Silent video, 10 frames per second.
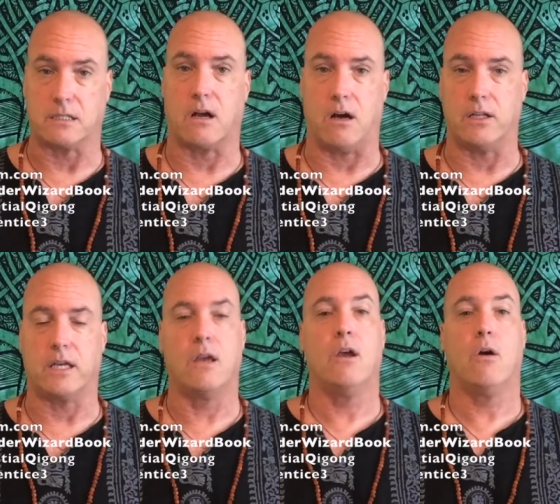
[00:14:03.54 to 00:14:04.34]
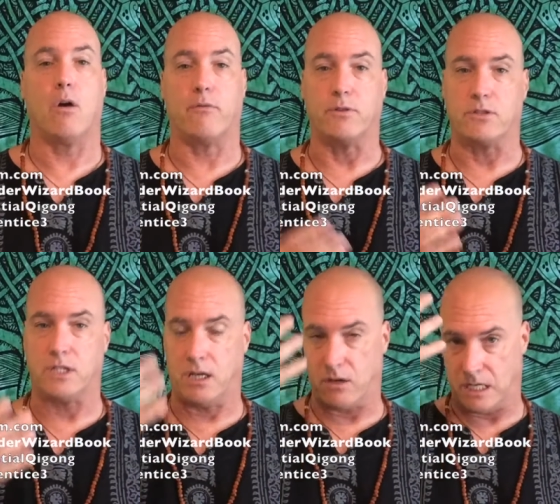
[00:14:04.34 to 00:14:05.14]
in Kali, or if you
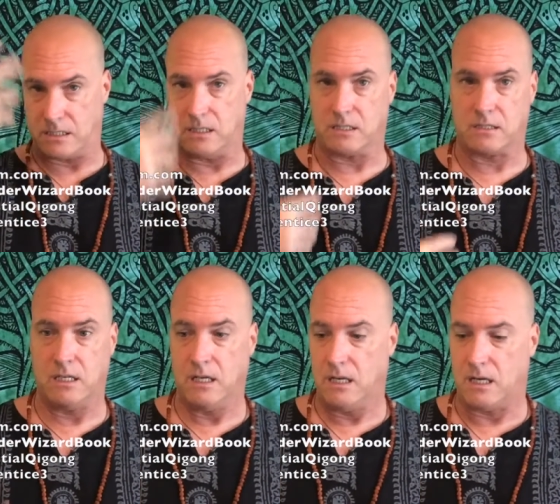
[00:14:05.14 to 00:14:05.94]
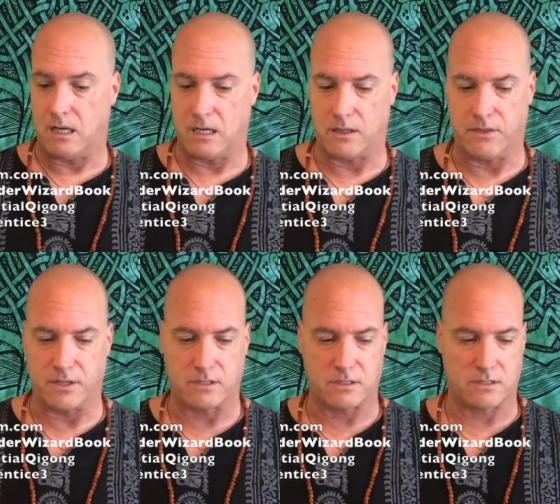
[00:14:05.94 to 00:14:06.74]
see her as
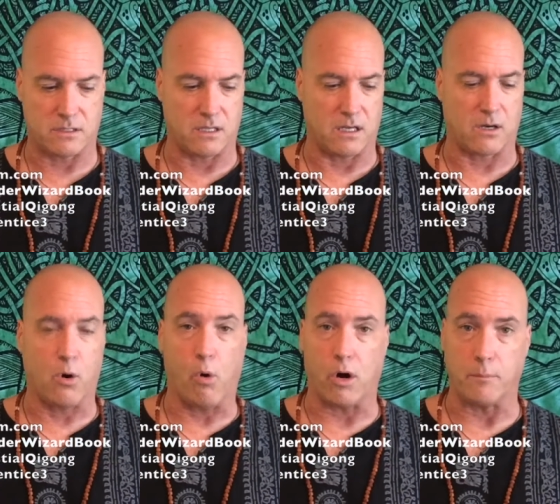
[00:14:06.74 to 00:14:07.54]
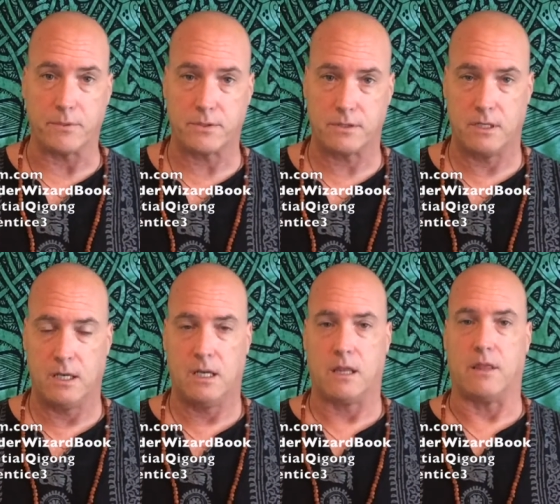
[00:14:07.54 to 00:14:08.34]
this corpse,
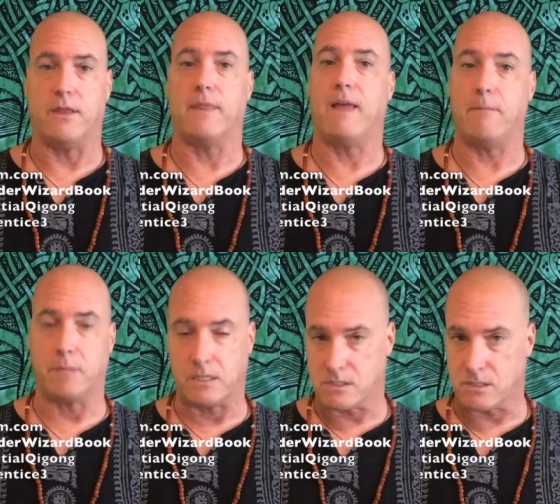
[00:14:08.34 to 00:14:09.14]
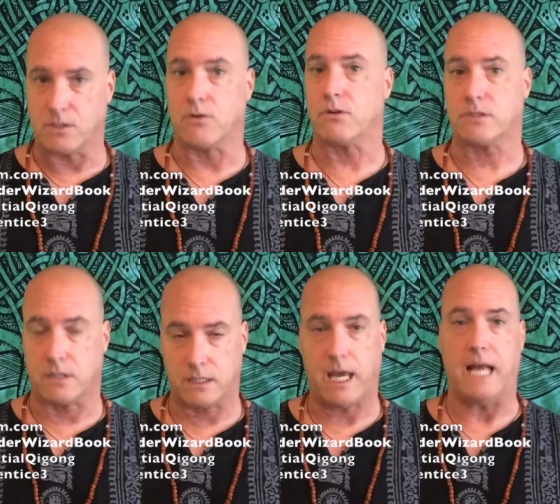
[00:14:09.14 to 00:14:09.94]
then that means that you're
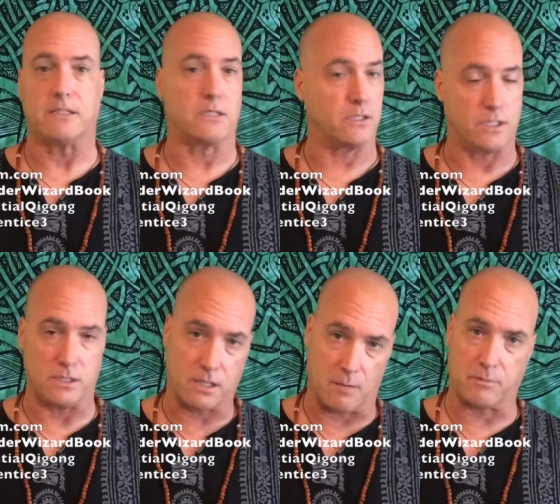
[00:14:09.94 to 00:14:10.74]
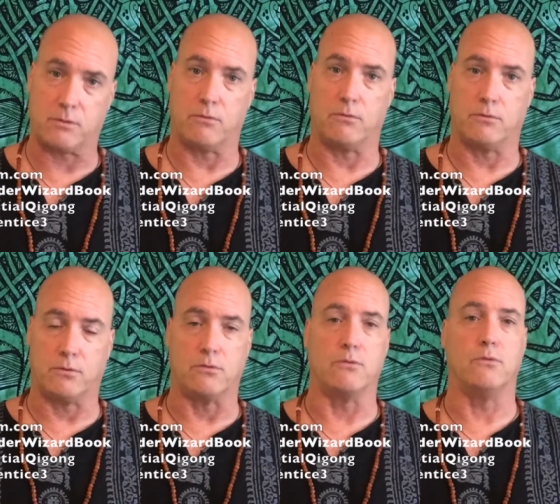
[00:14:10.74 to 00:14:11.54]
still attached and she's come
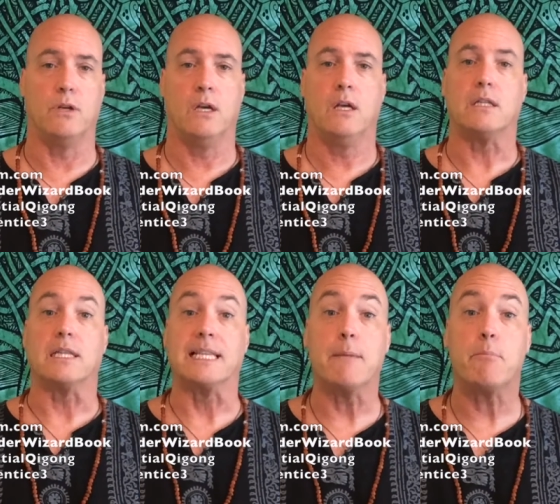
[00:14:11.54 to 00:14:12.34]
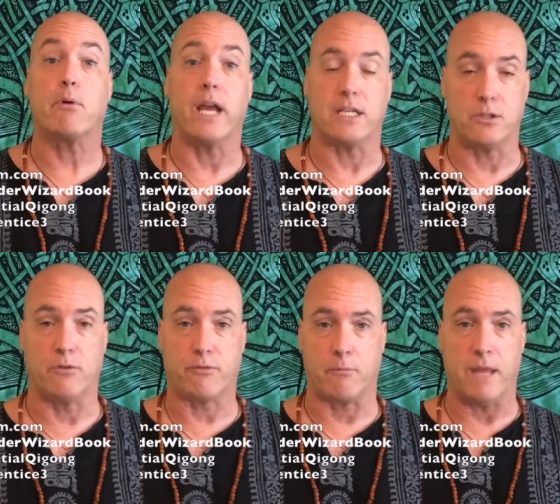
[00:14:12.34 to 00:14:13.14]
to liberate you
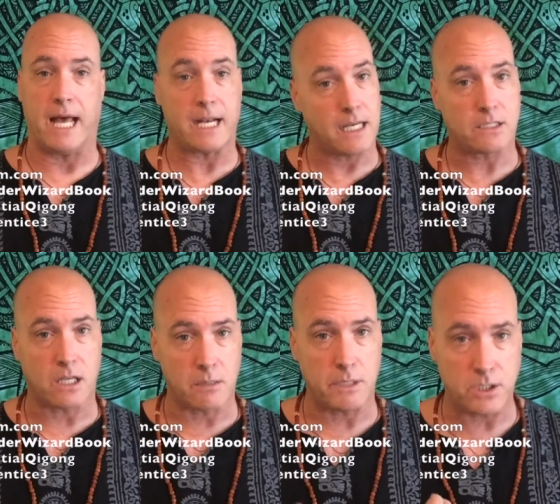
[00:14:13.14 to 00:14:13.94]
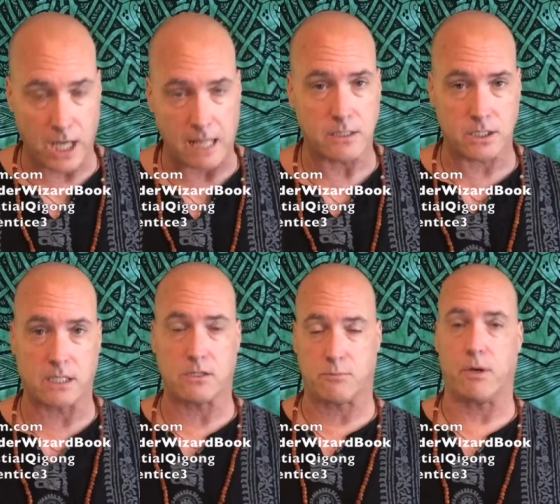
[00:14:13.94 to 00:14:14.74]
from that, and it's going to be a
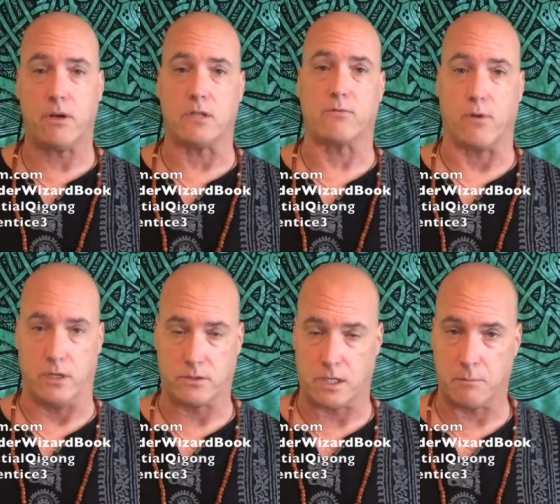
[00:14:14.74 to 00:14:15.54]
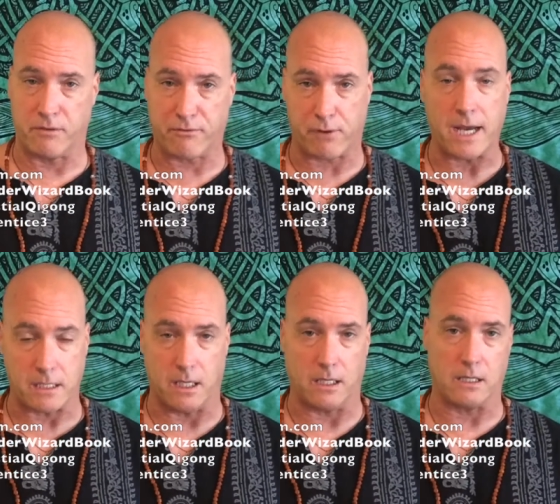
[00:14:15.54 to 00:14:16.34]
challenging experience for you. It's going to be
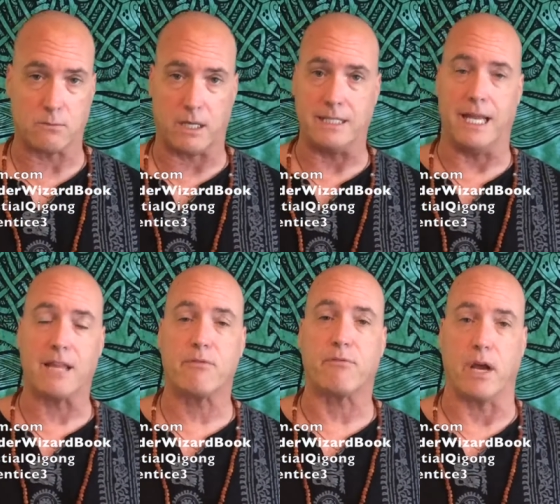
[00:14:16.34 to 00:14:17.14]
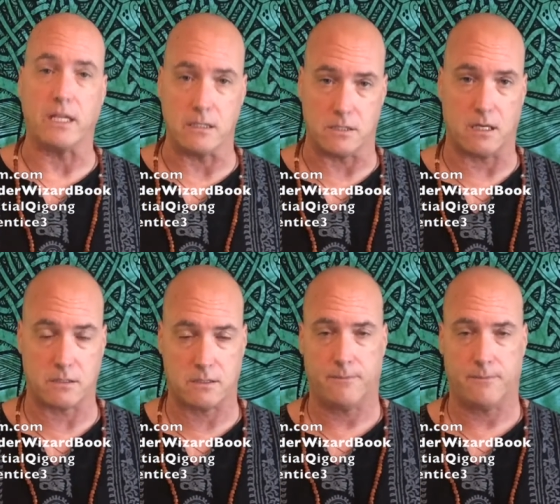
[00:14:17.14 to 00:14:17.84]
frightening. That's why death frightens us.